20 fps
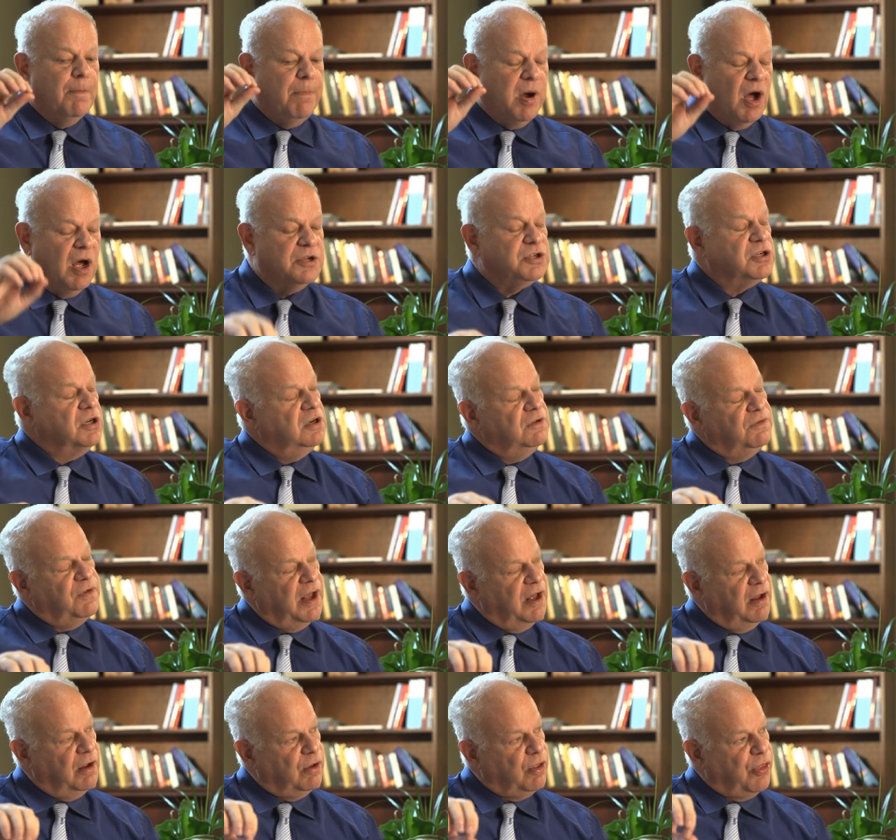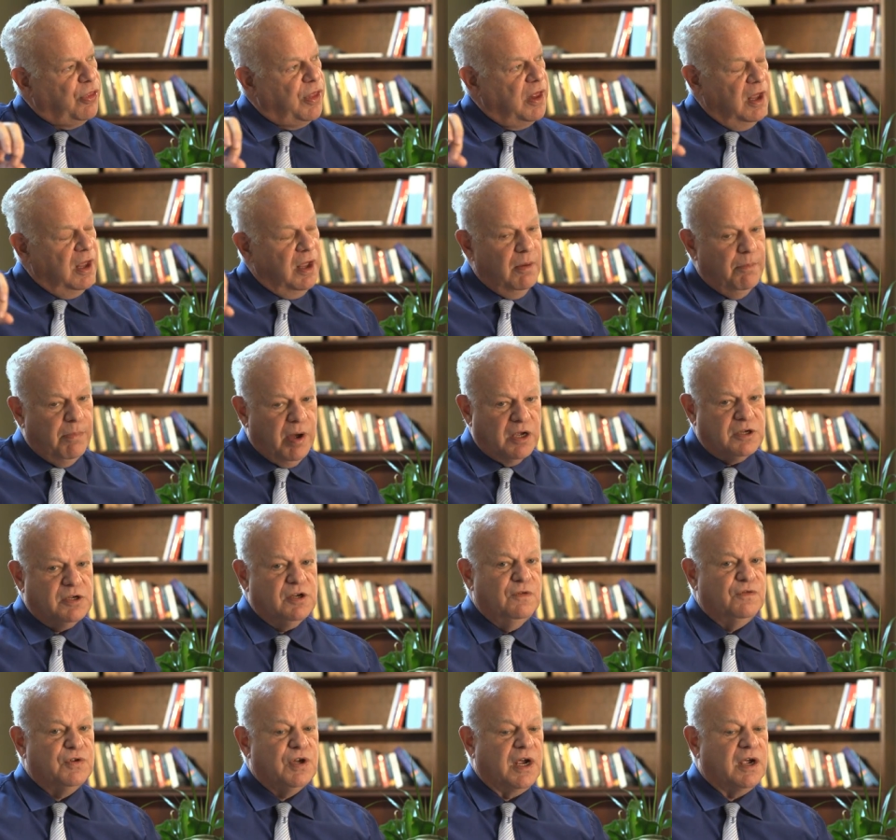positive health,
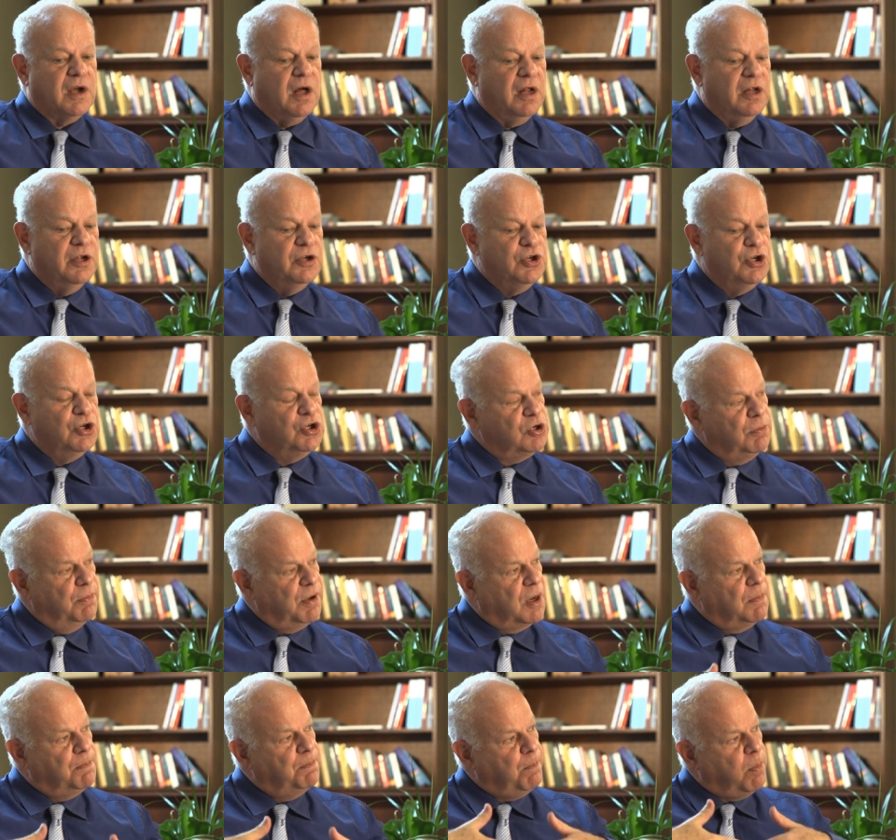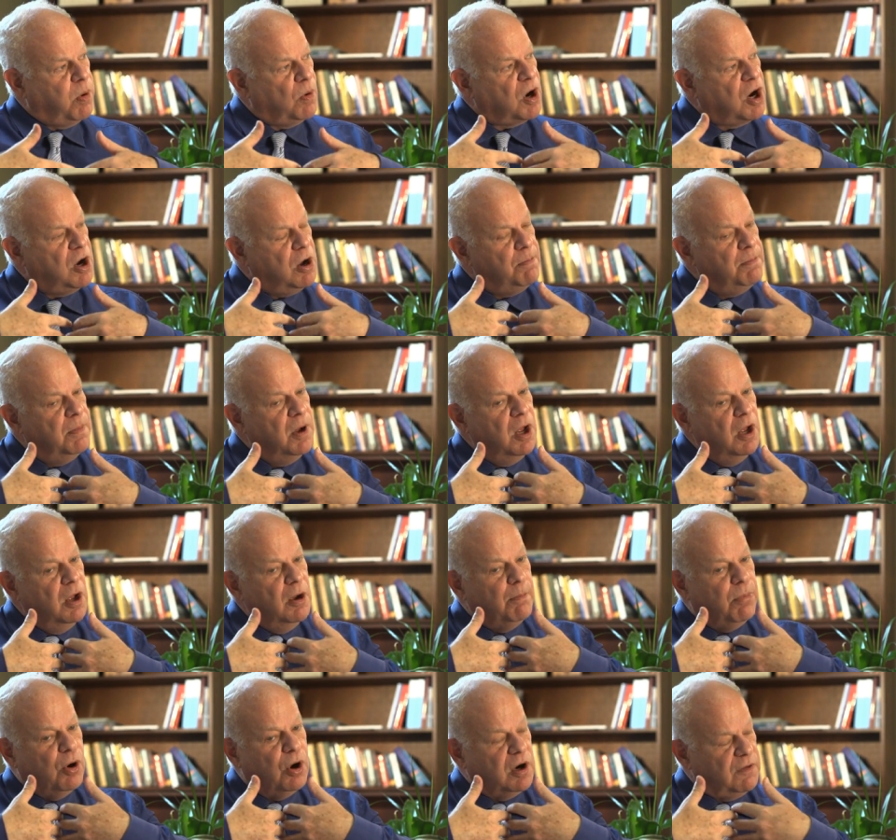positive psychology should become
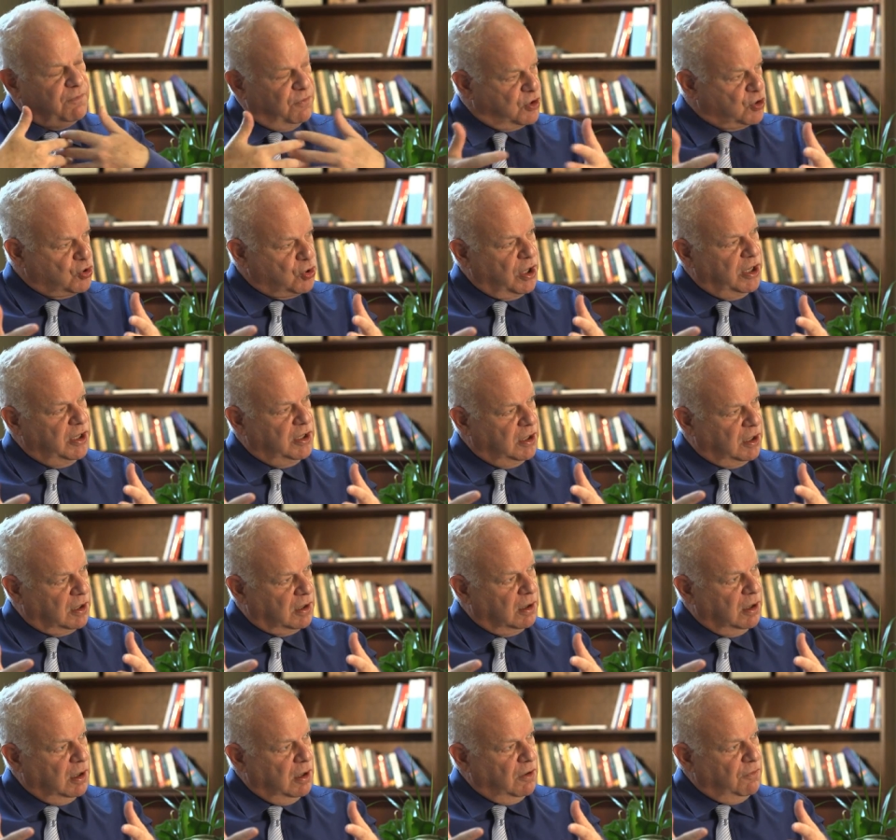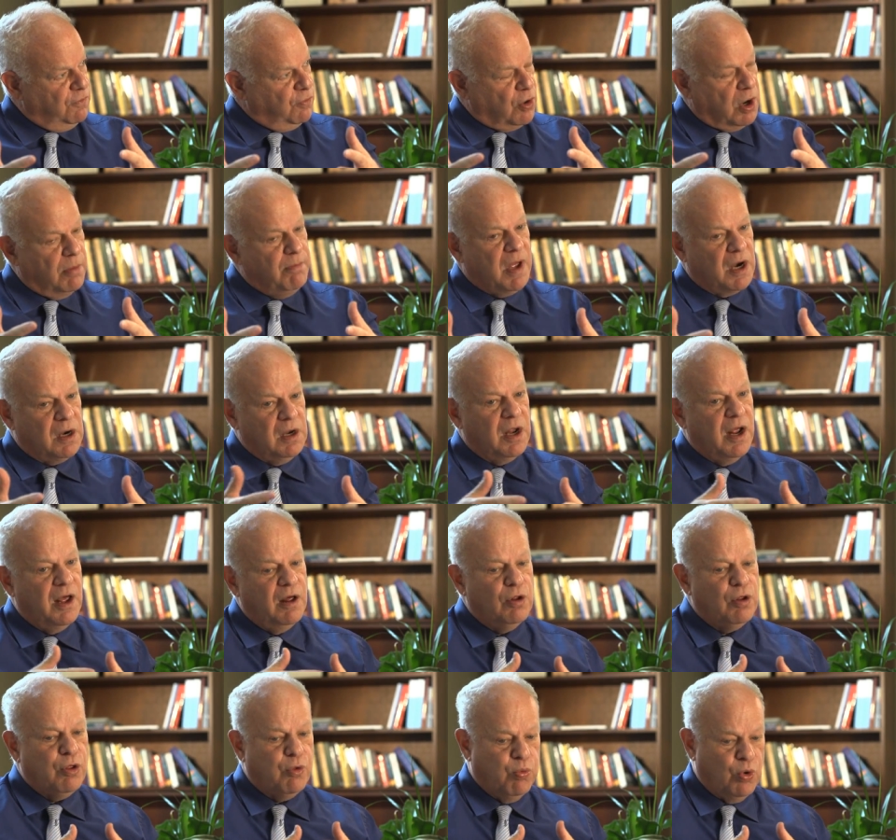part of the training for our mental
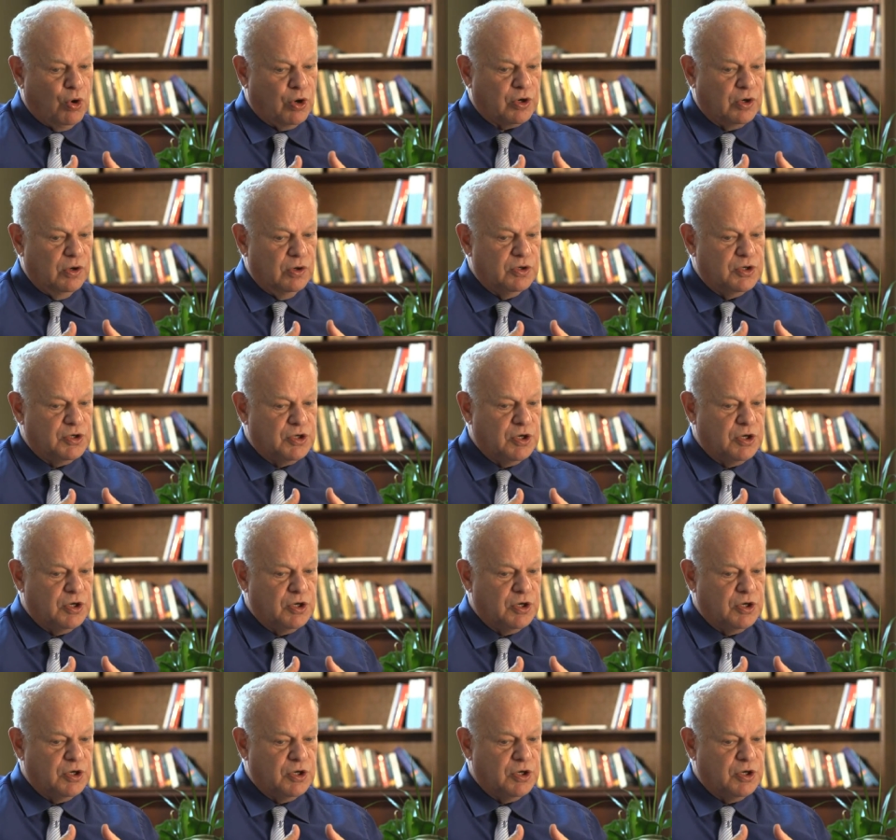health workers.